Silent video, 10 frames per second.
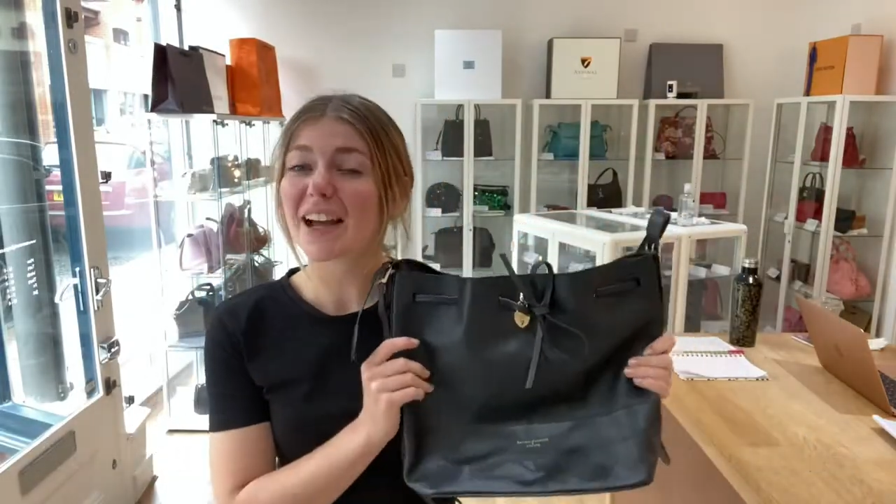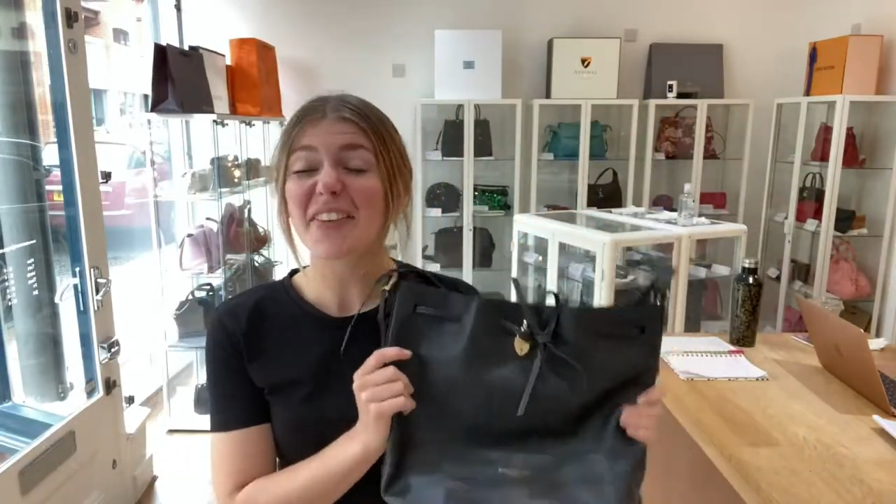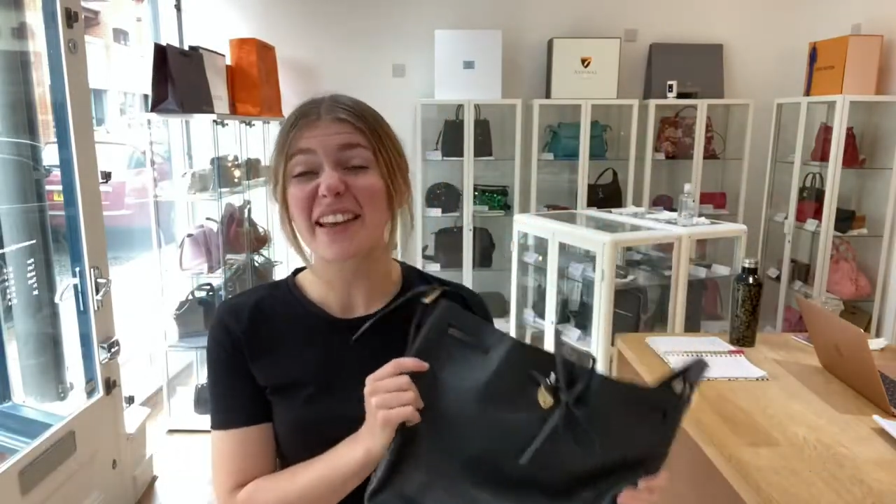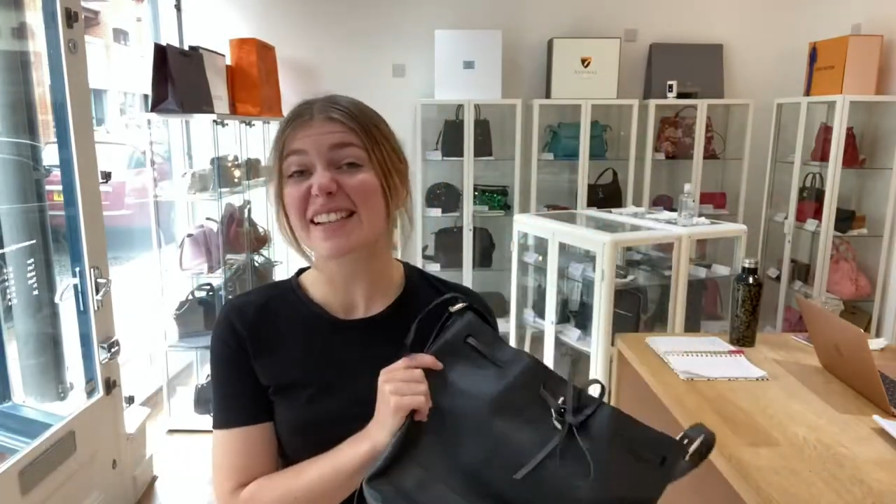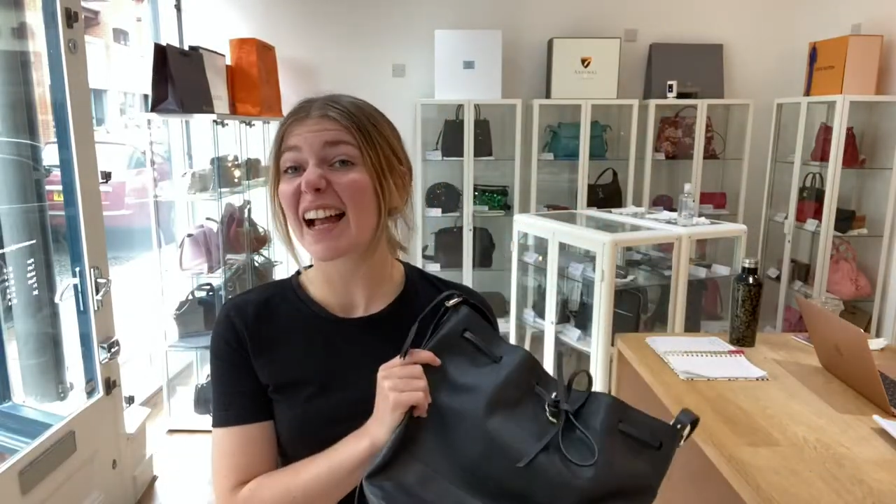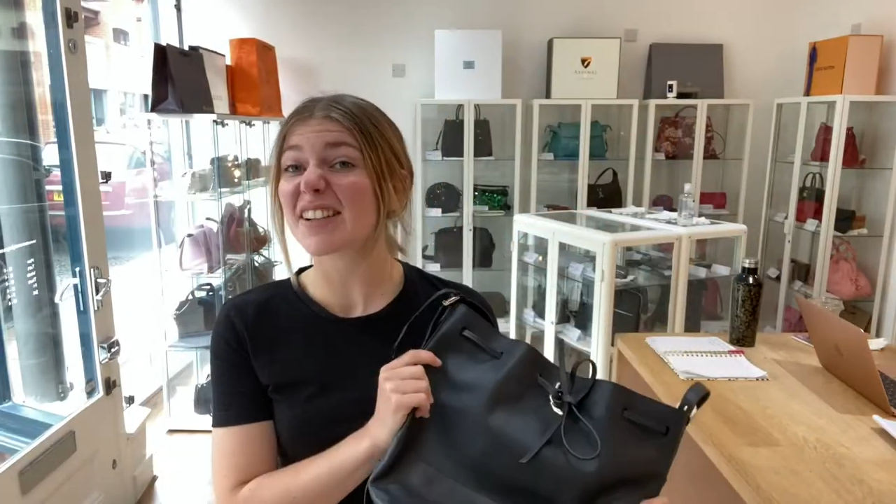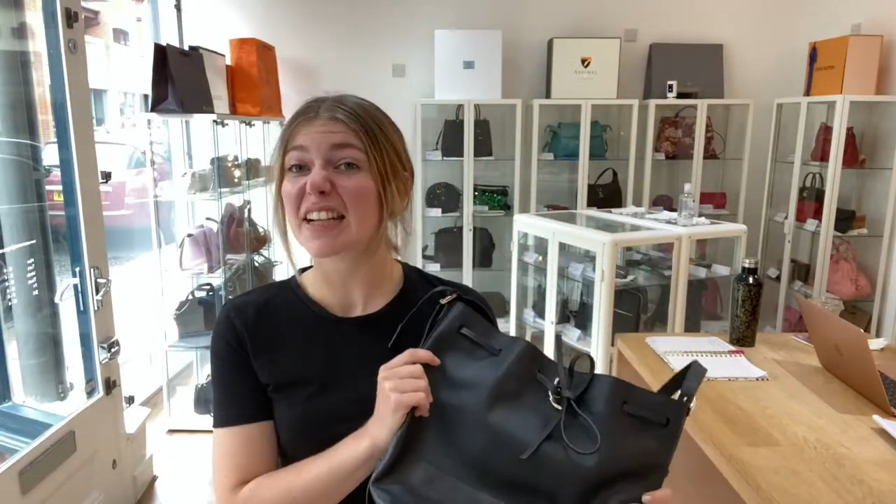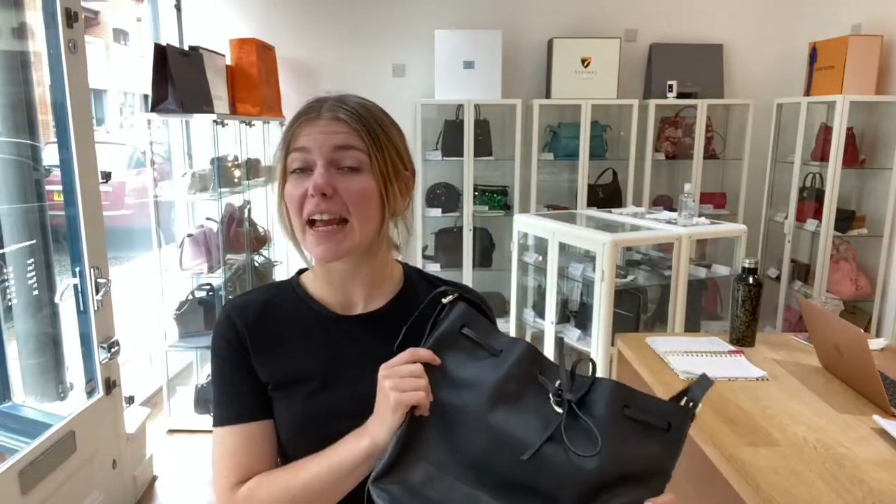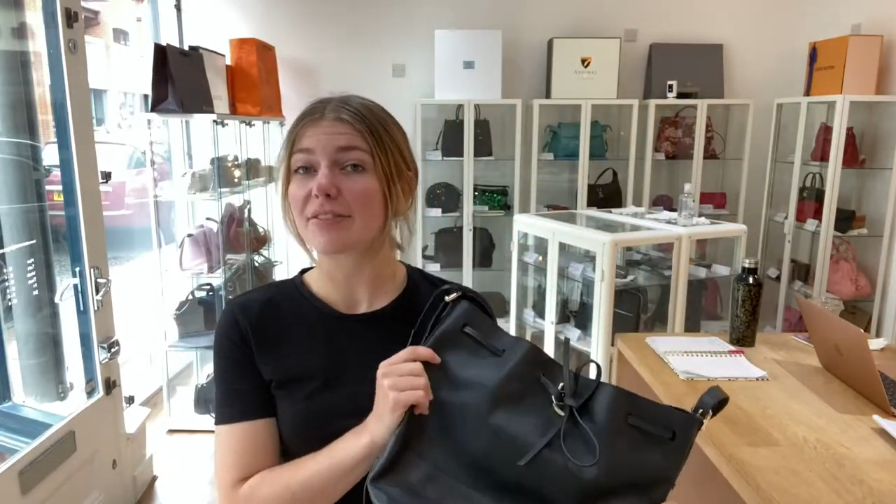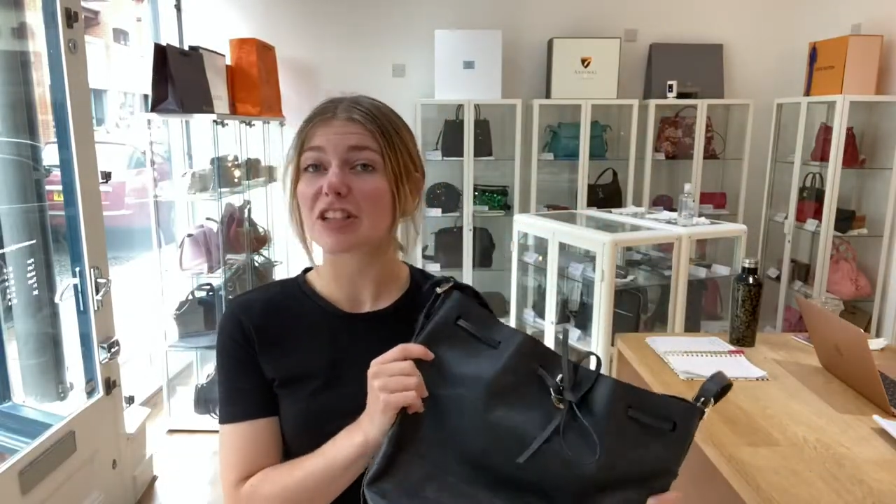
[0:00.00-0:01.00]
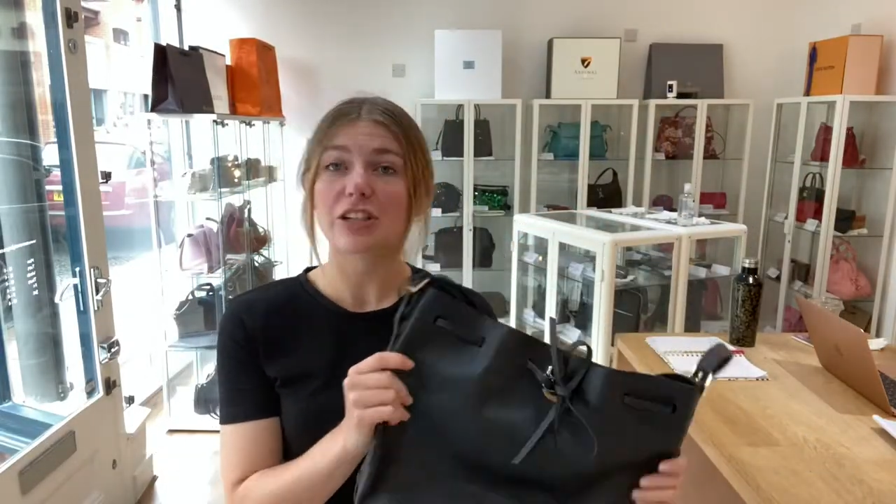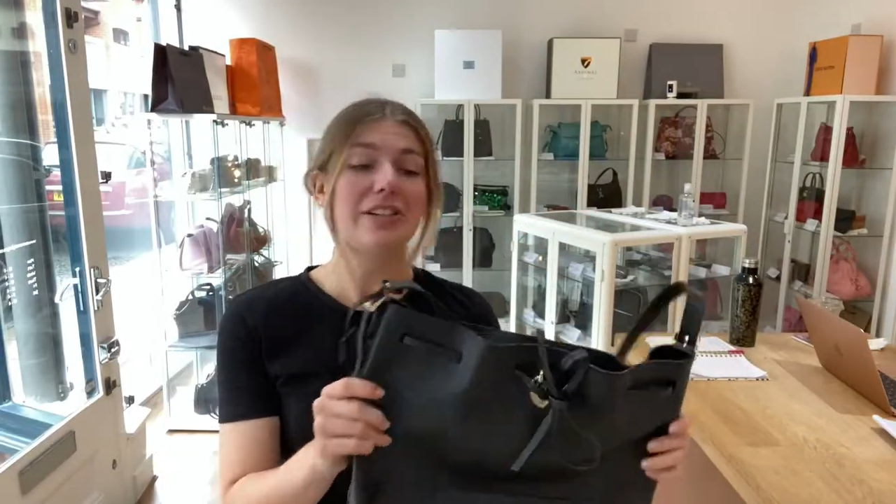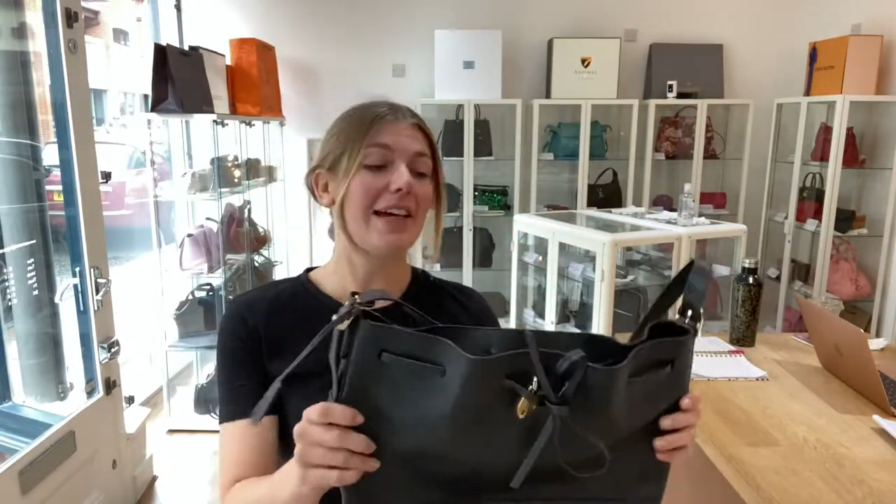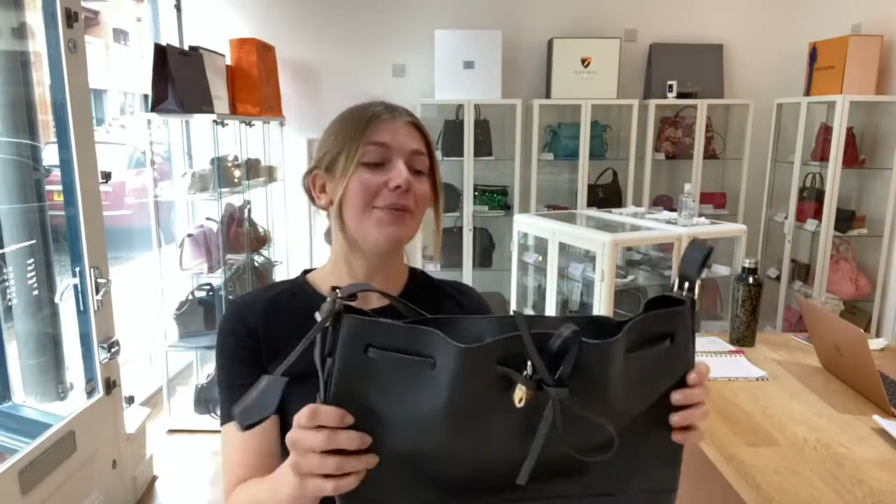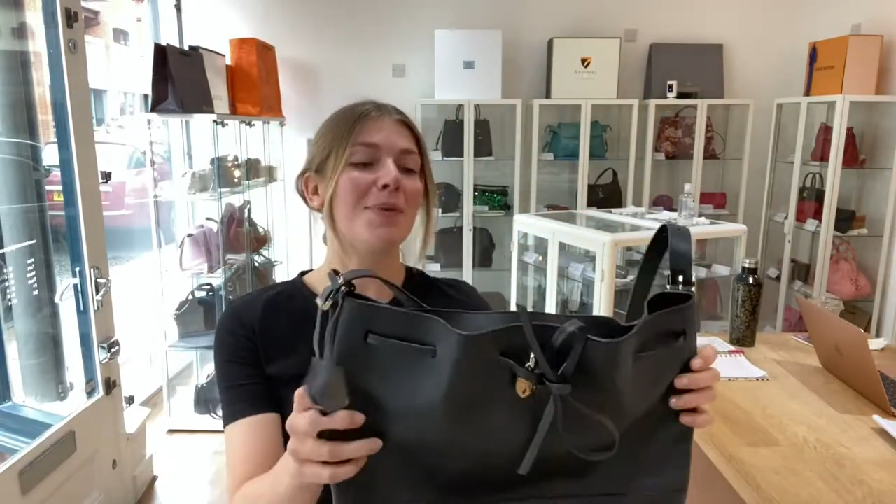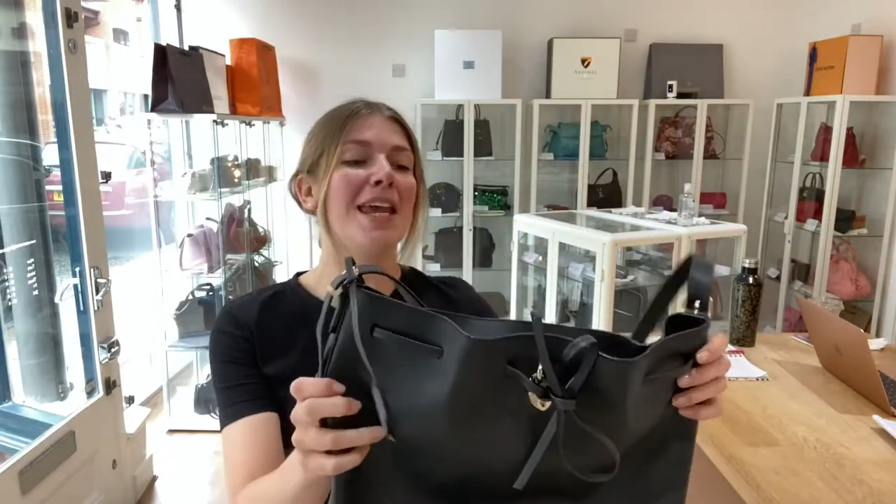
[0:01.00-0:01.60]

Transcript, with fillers: I think it's actually afternoon now,